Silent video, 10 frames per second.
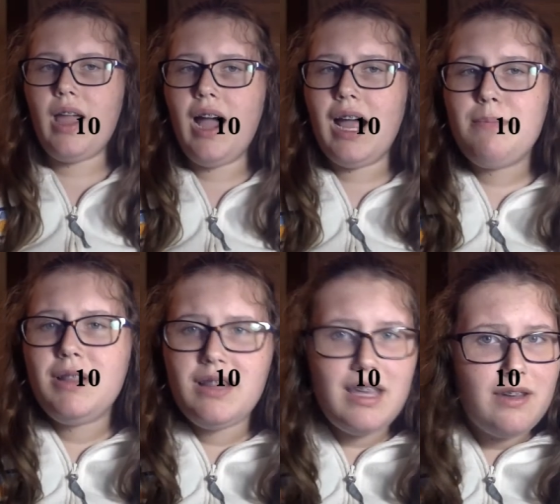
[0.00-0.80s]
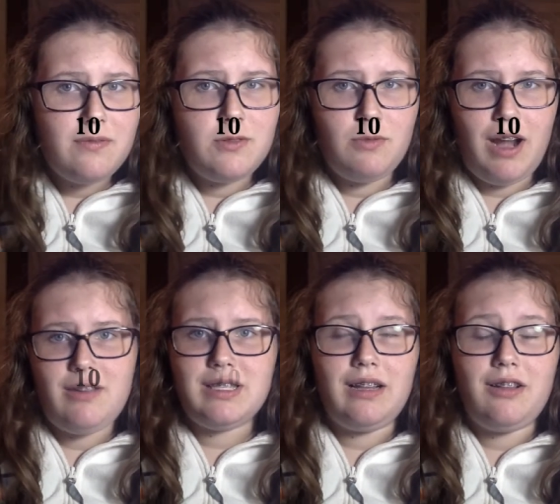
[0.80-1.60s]
I believed when I
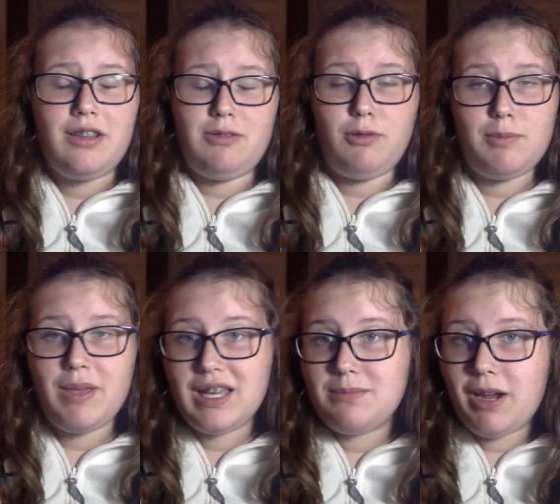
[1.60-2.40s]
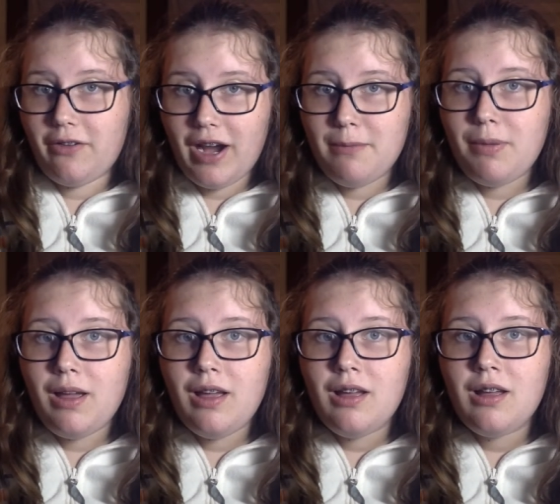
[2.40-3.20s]
was little, this was because of my
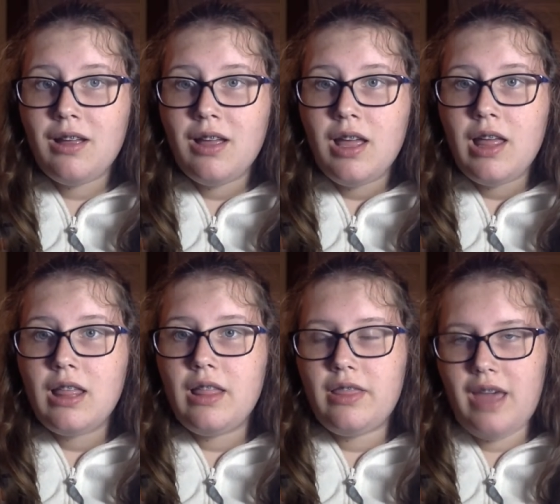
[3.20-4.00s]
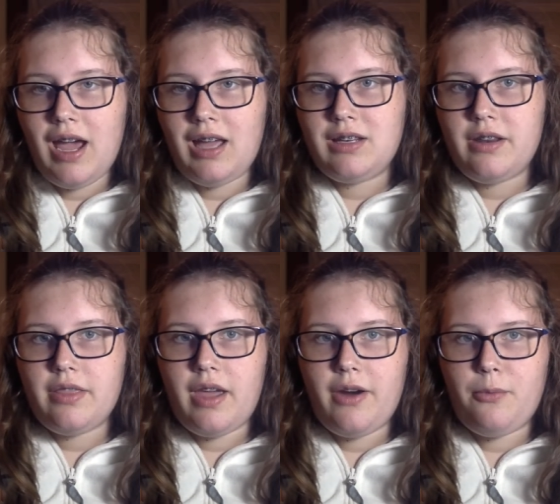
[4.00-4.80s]
grandpa, that
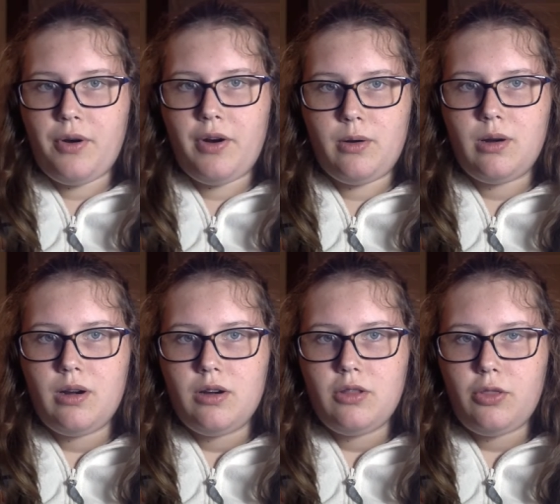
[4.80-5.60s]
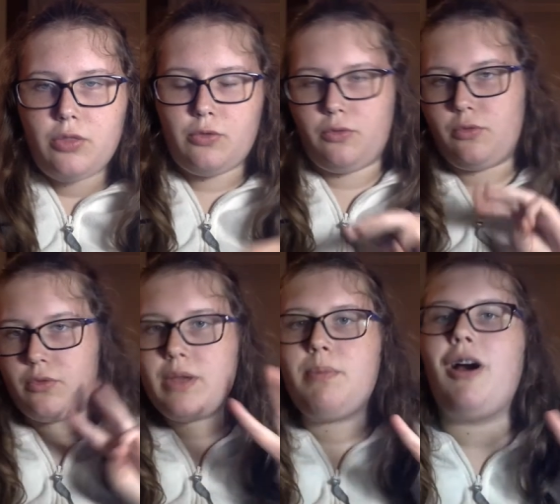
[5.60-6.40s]
there were
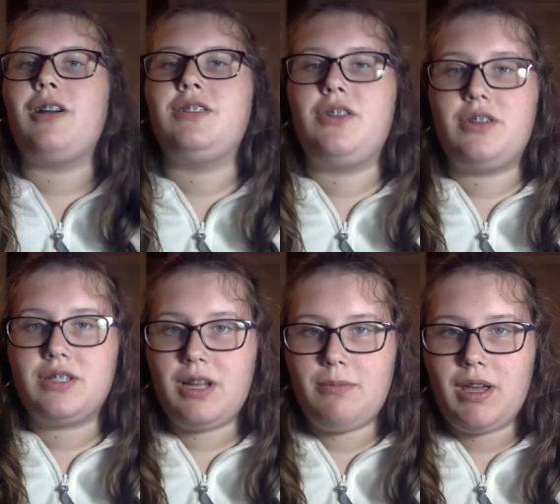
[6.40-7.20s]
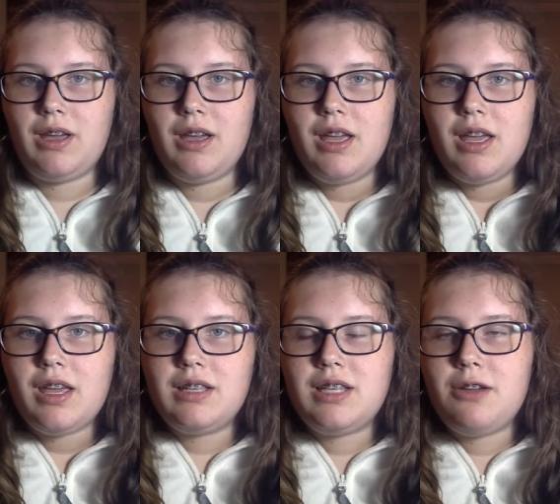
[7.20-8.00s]
3 parts of your stomach.
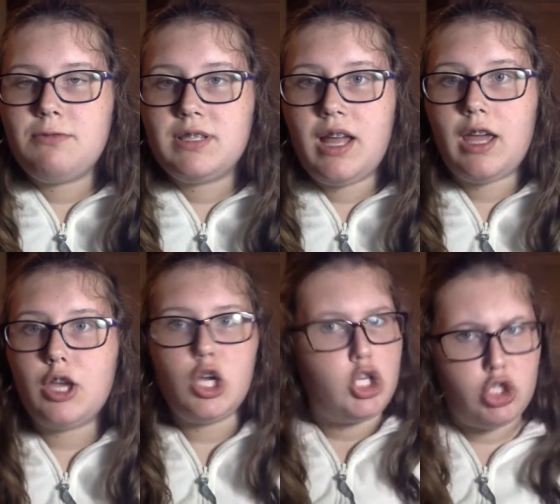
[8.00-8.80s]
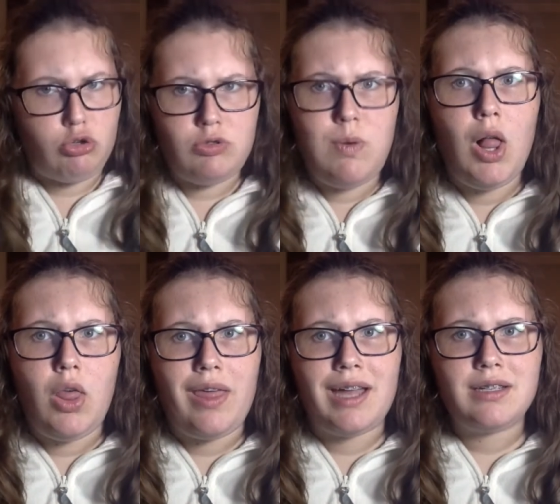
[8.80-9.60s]
Because he was like, don't swallow
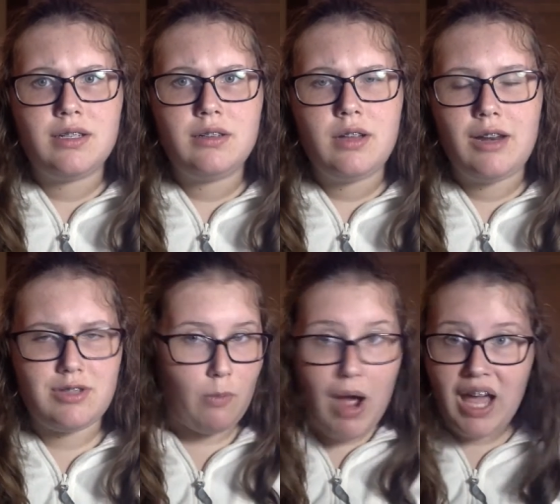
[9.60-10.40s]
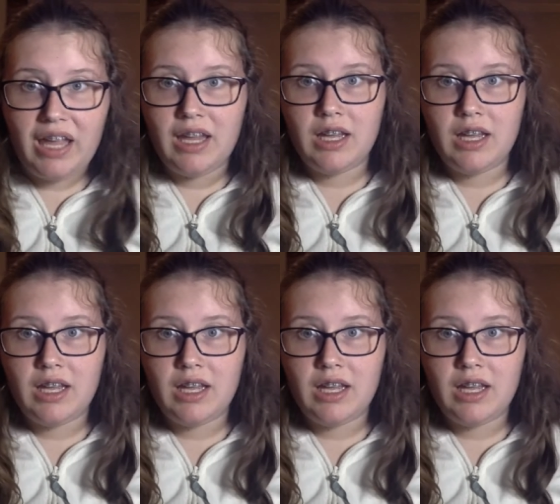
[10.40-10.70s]
that. And I was like, why?